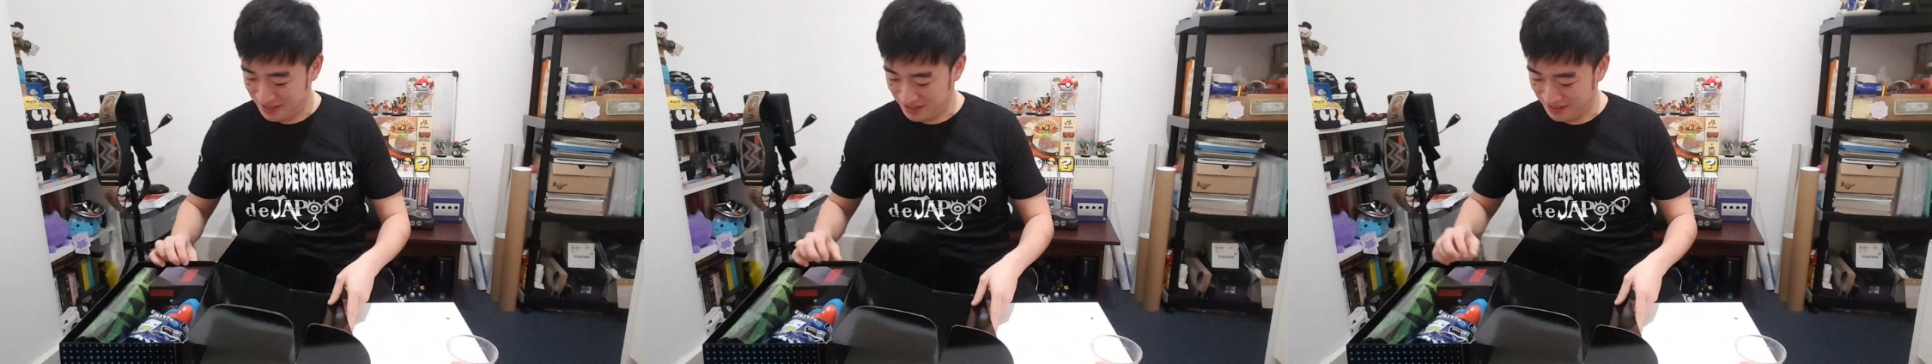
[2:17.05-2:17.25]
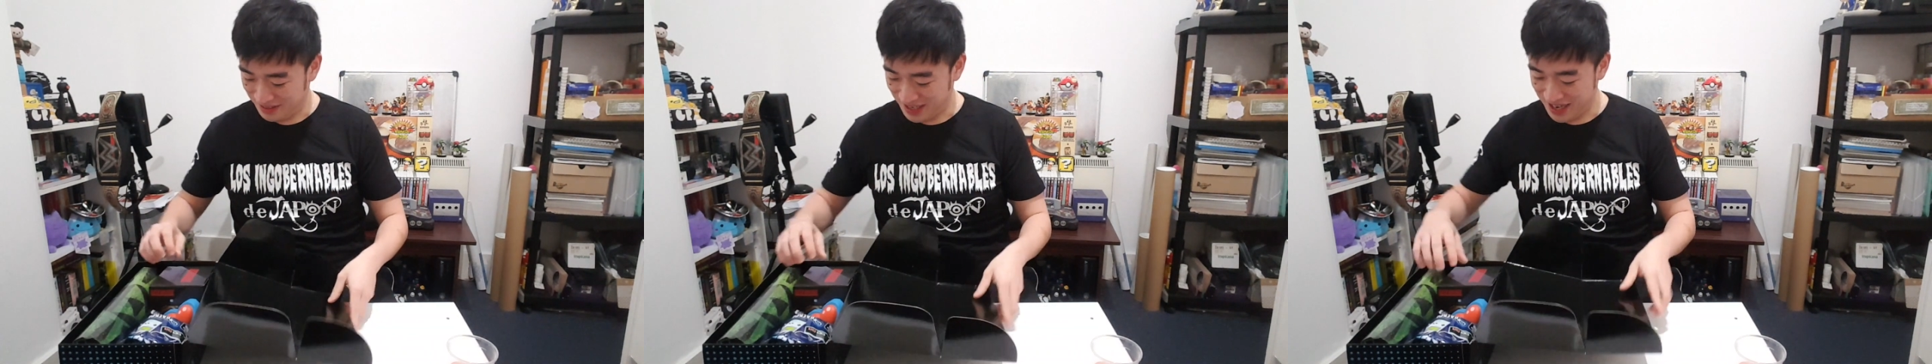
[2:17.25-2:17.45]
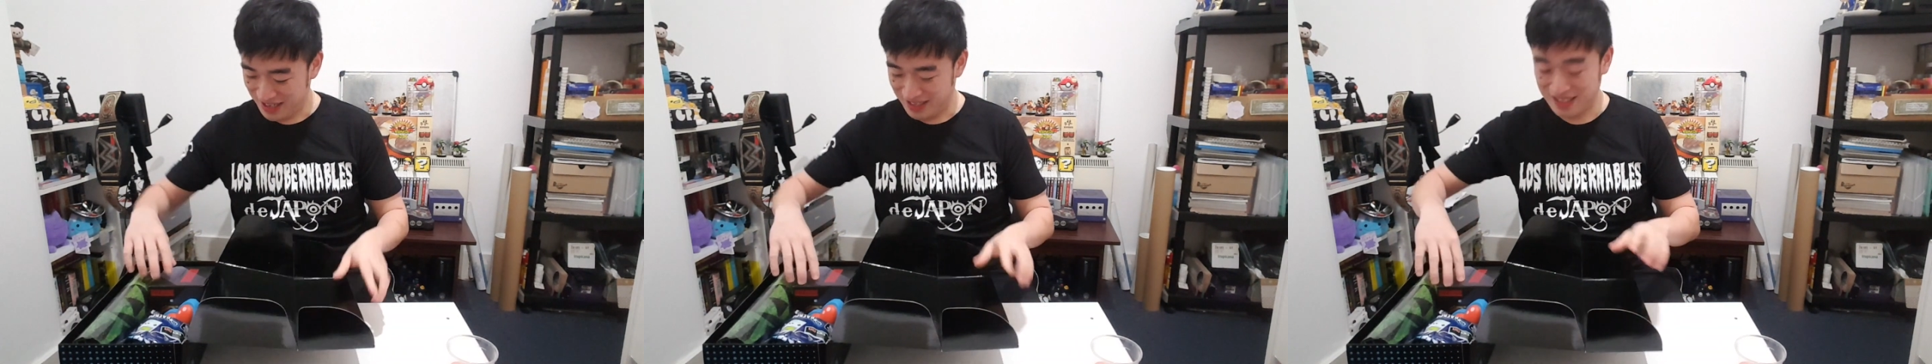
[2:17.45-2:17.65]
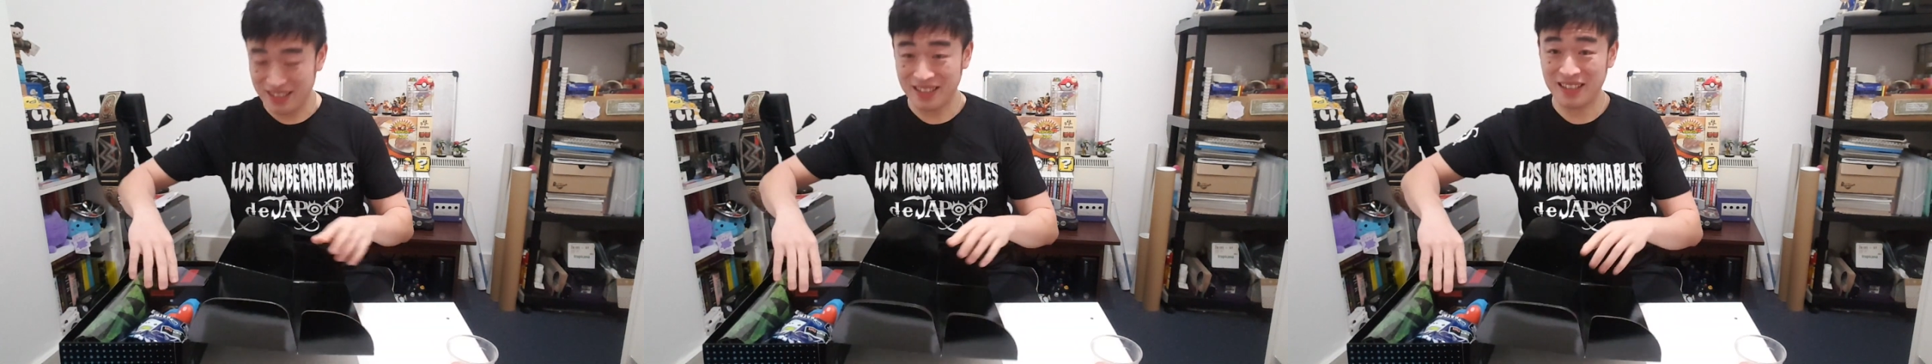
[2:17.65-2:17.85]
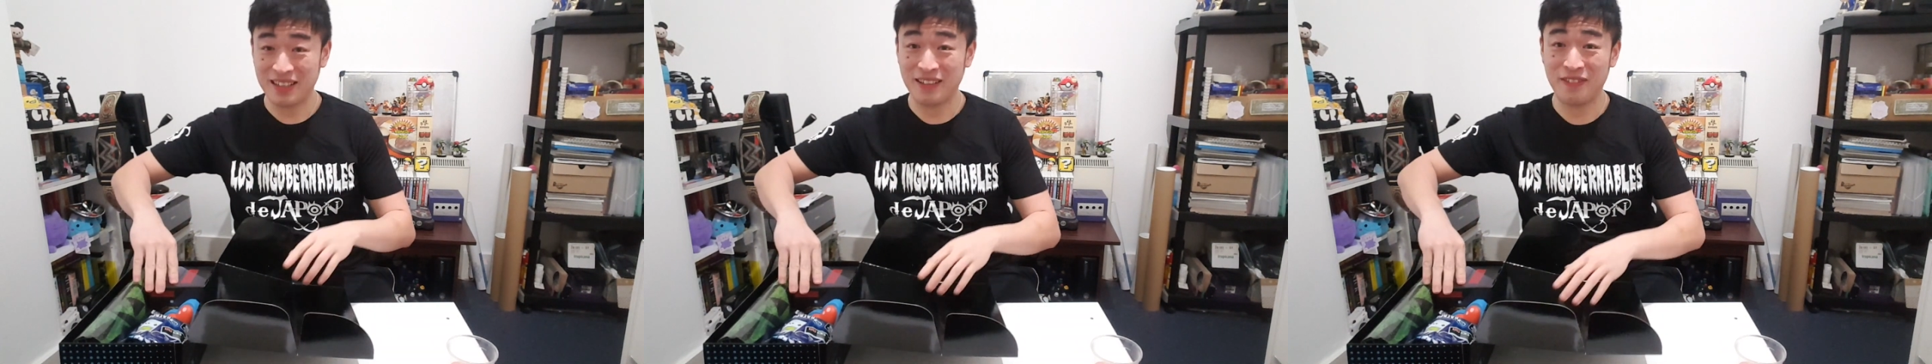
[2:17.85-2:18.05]
Okay,
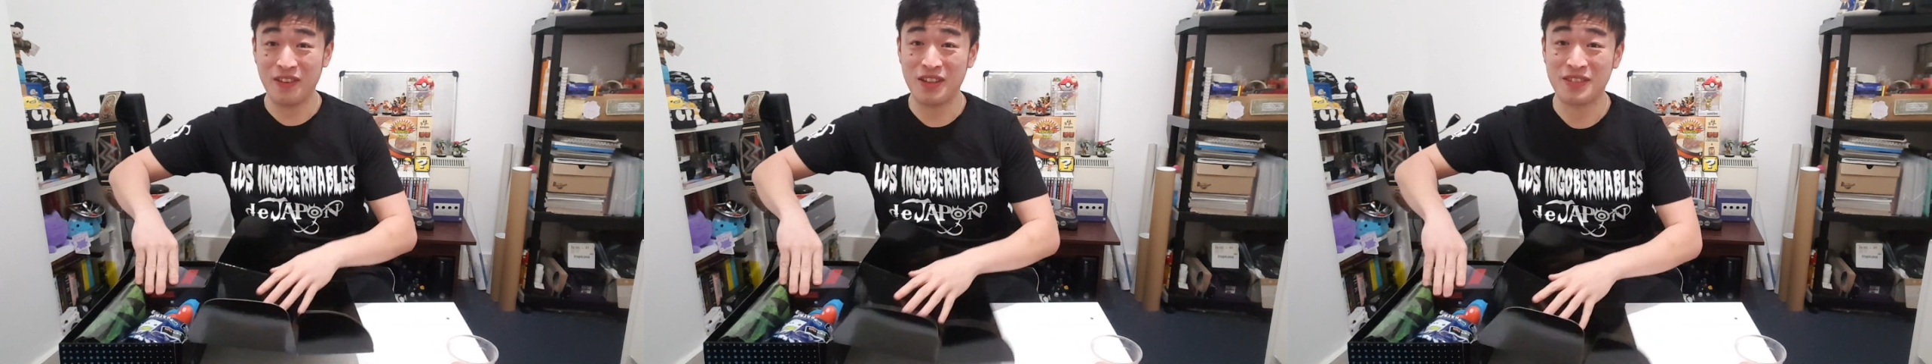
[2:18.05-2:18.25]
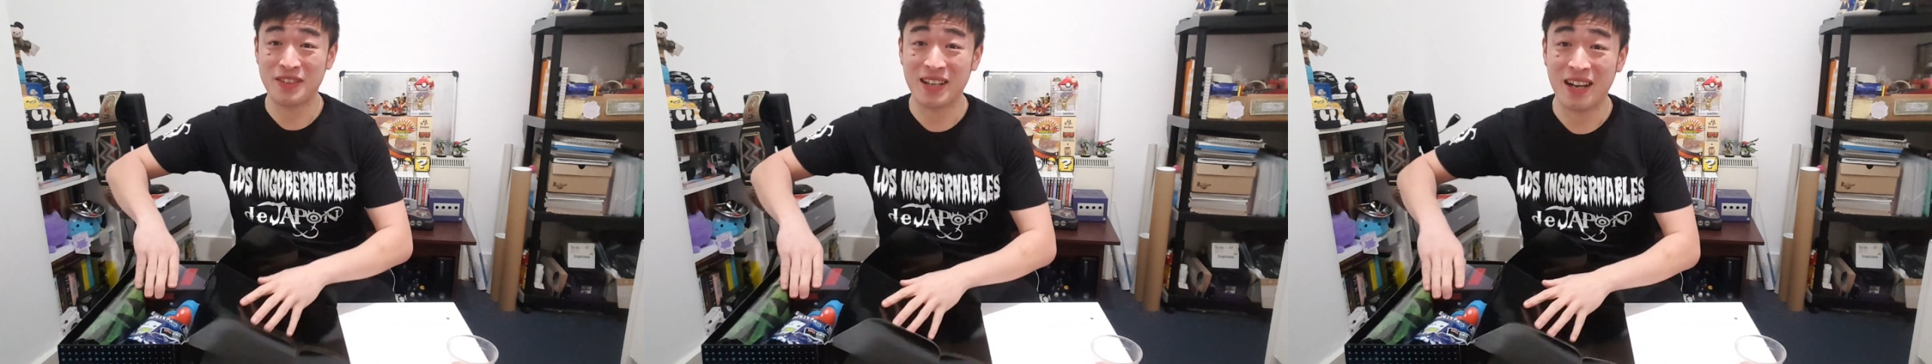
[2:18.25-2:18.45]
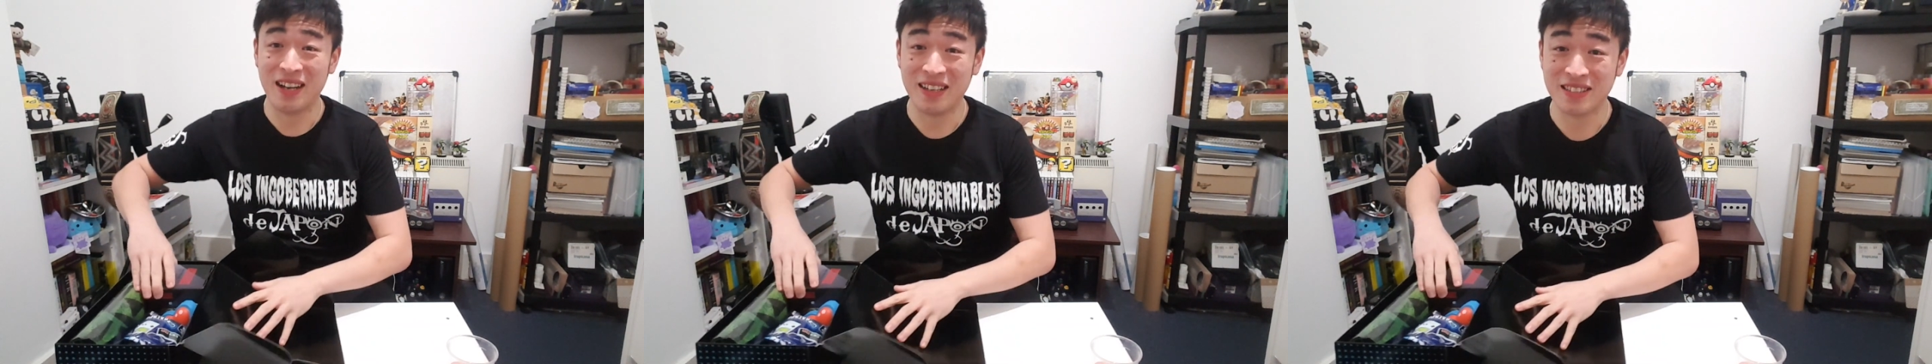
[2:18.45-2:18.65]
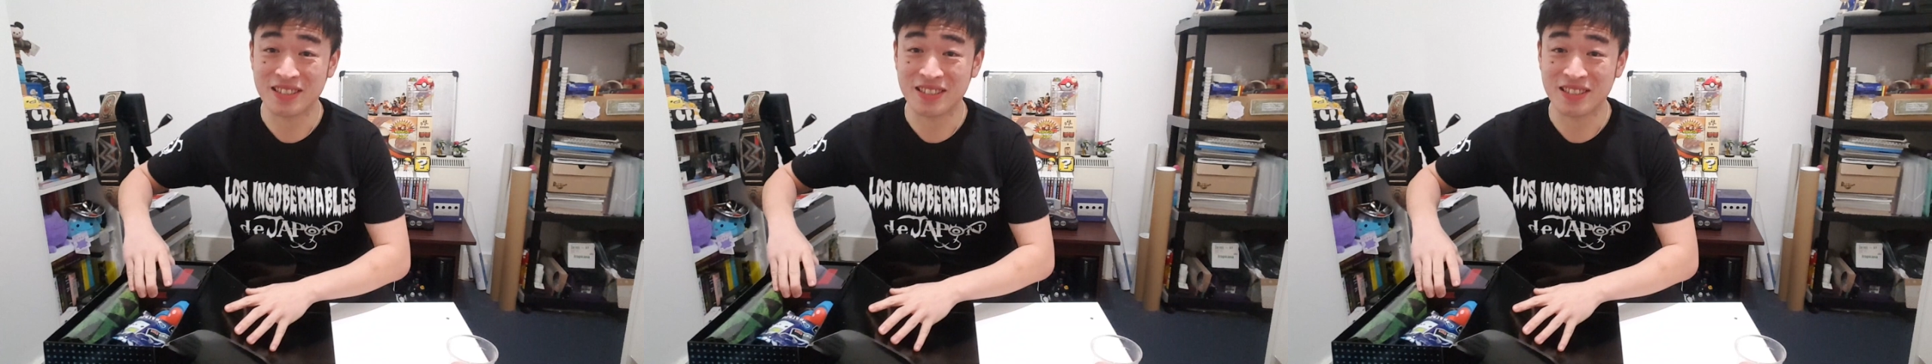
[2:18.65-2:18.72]
first thing I